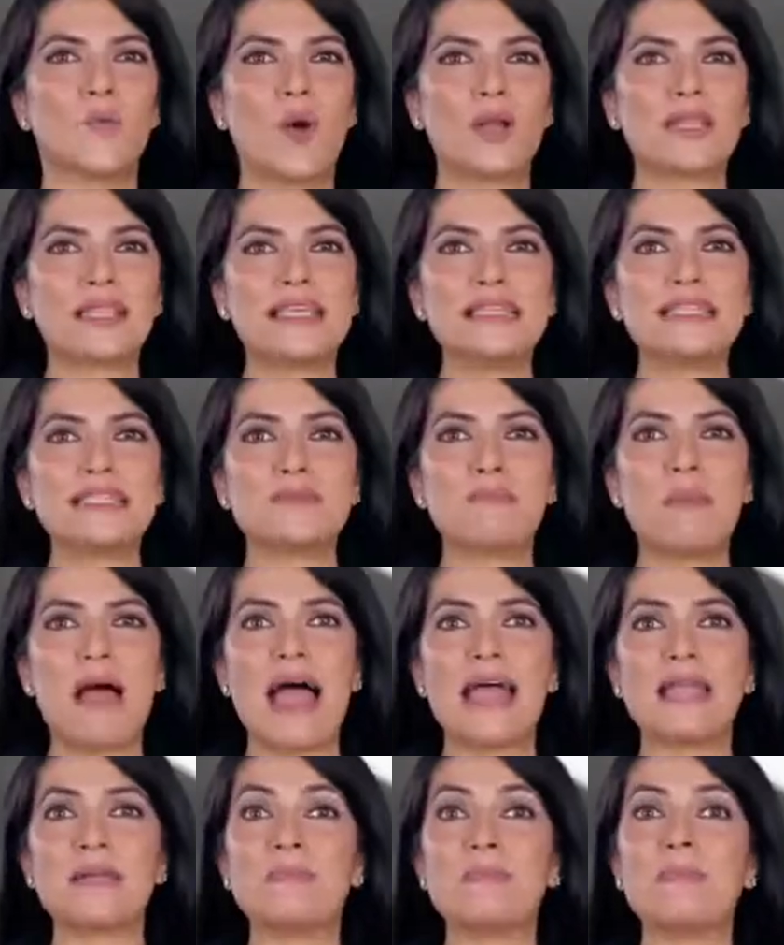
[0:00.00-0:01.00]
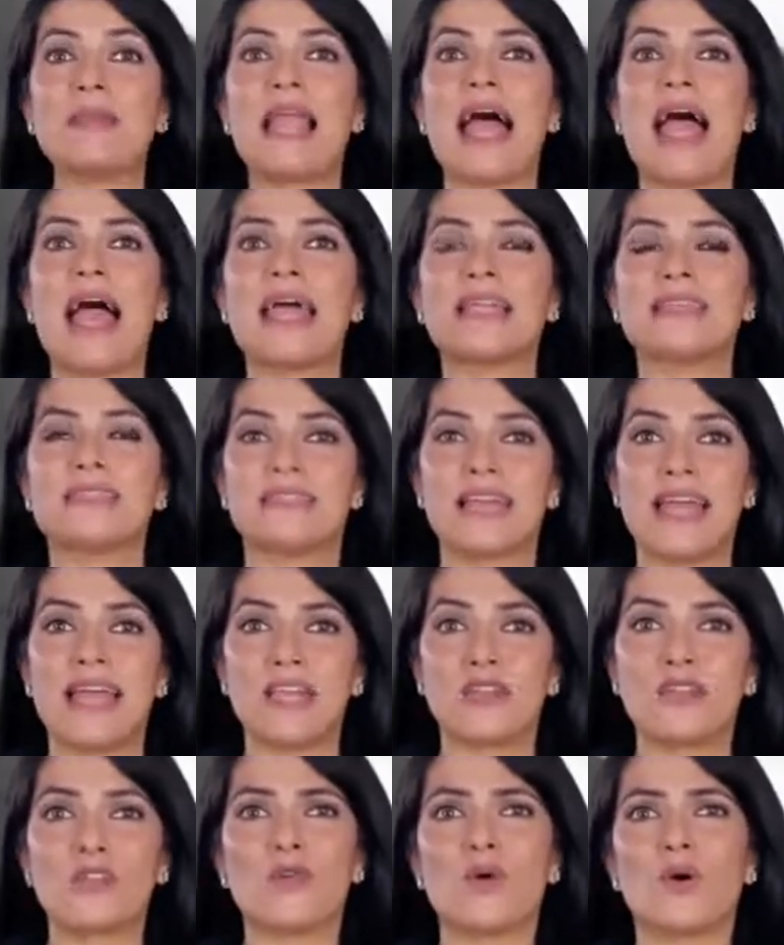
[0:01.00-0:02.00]
What this man planned
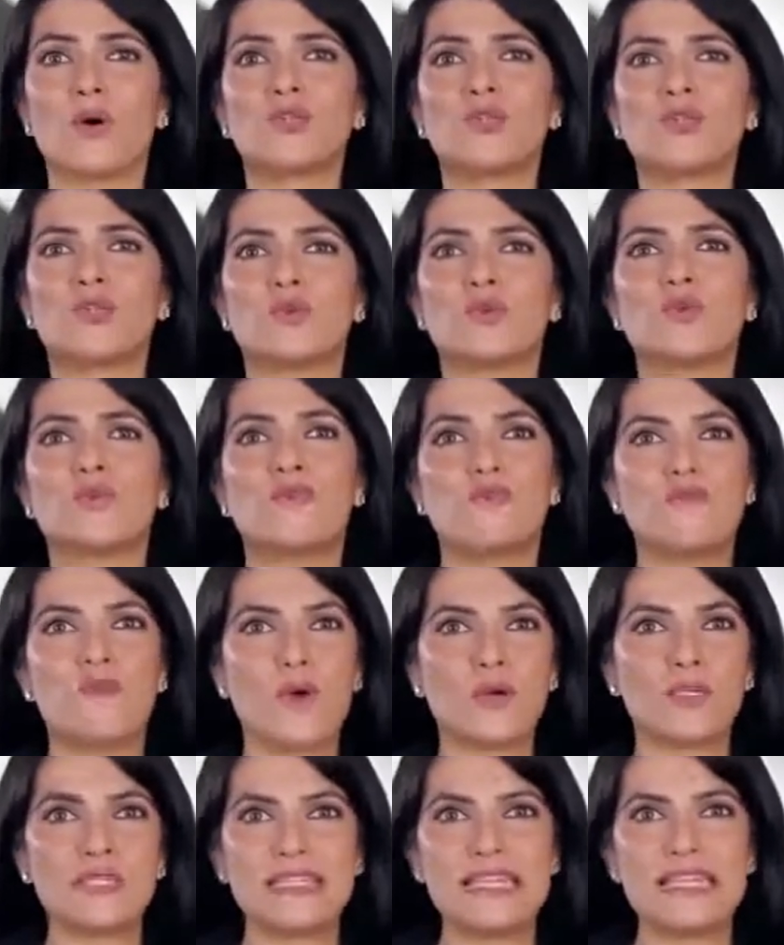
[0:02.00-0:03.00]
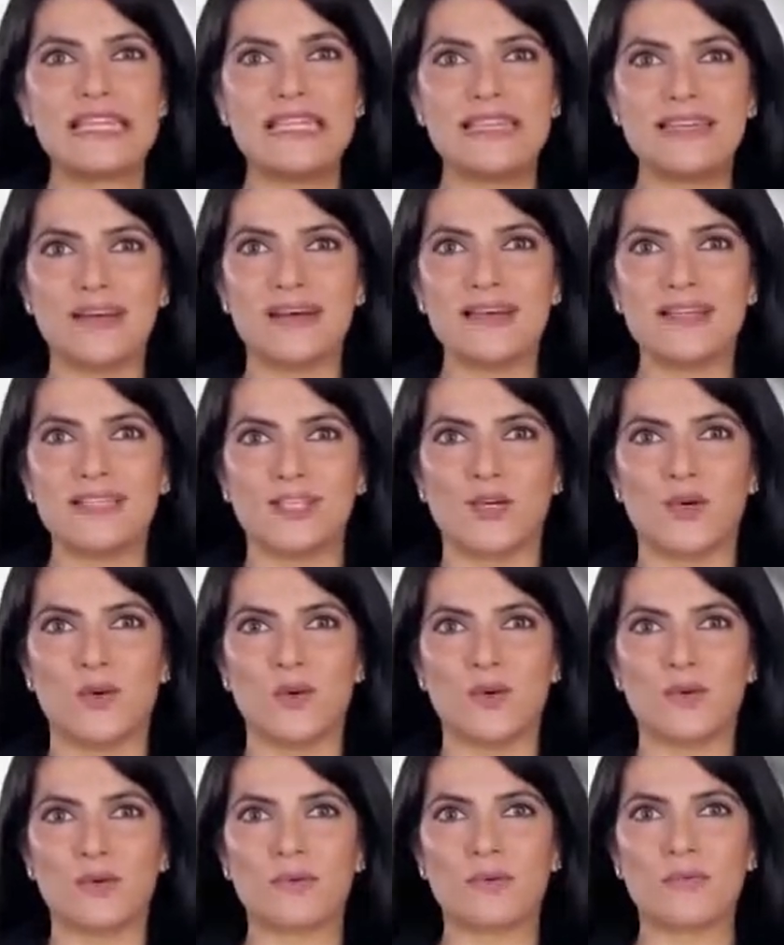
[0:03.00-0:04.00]
and thought through 40 years
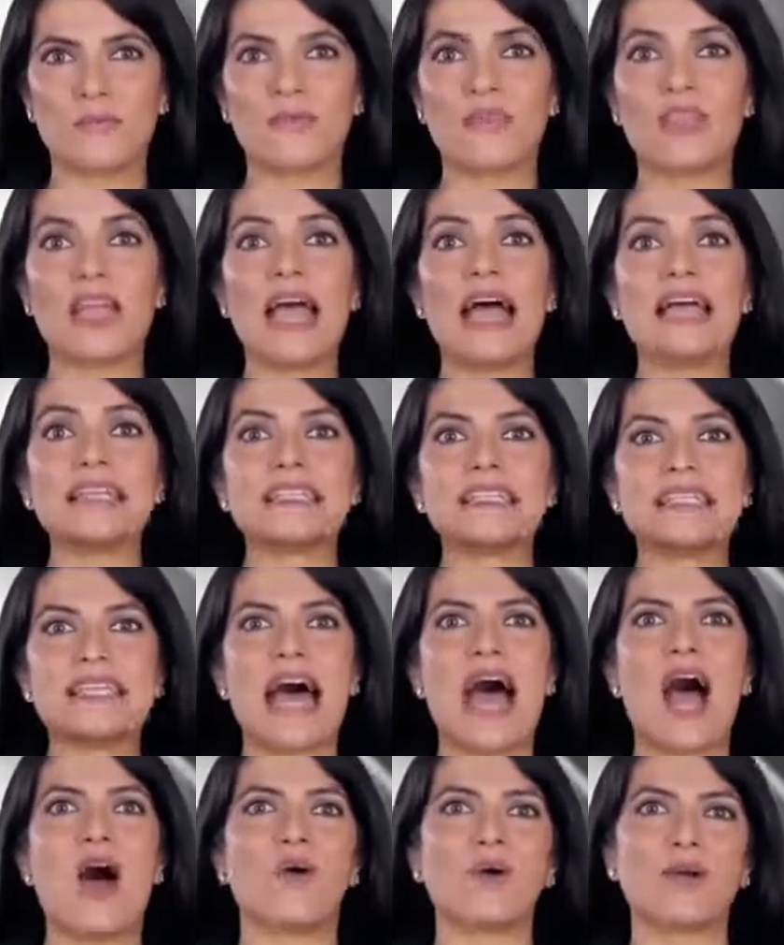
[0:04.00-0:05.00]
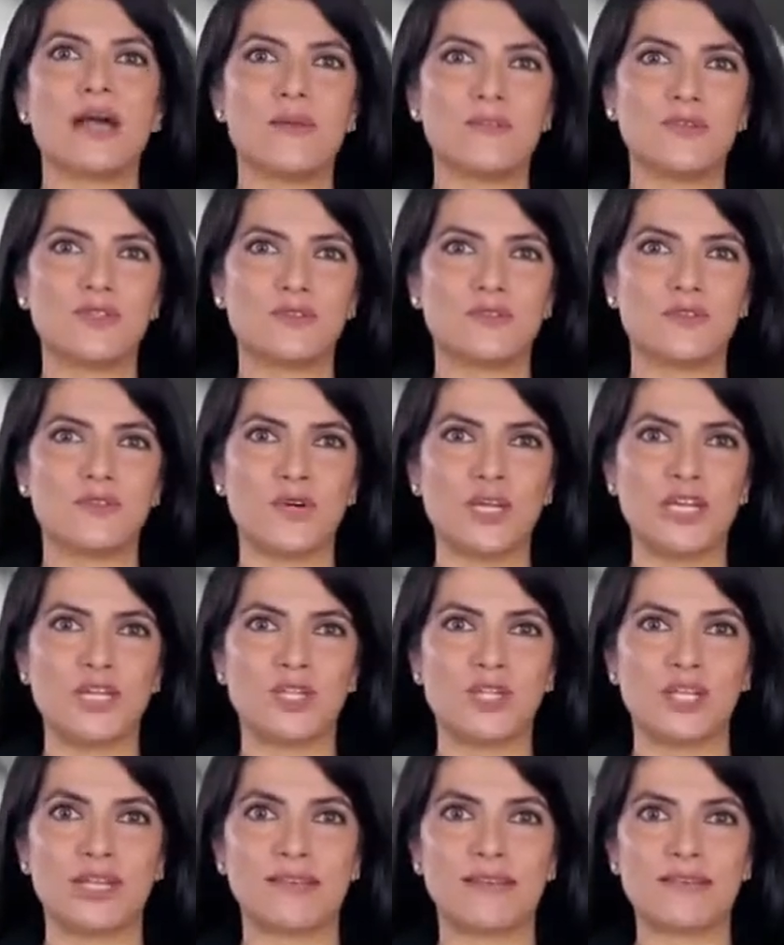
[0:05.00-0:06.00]
ago has now come to
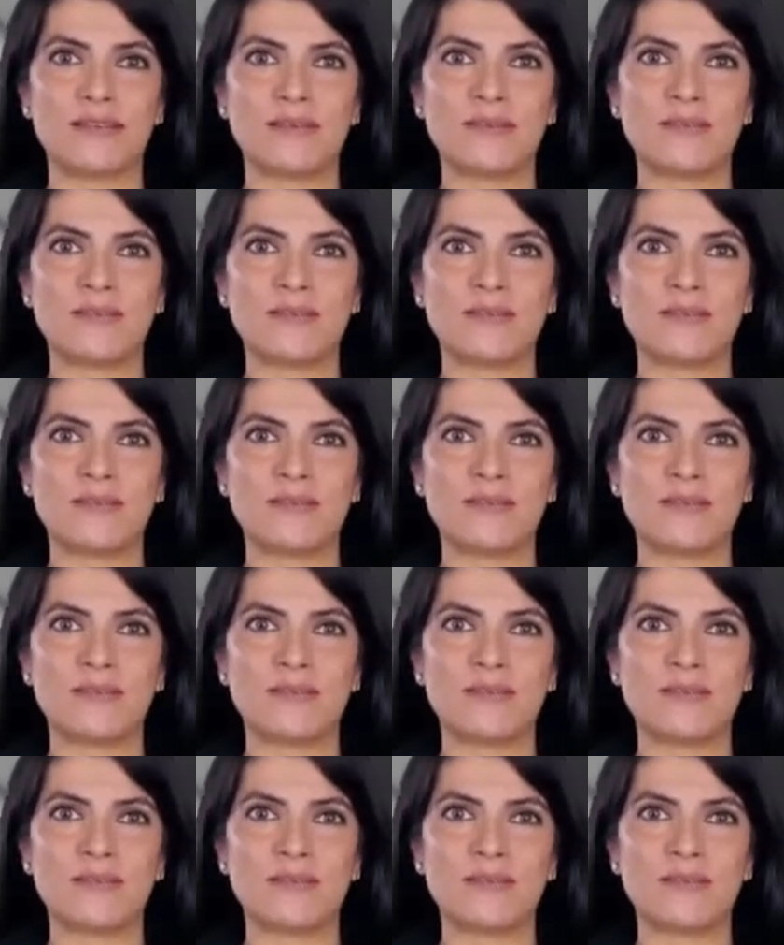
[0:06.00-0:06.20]
fruition.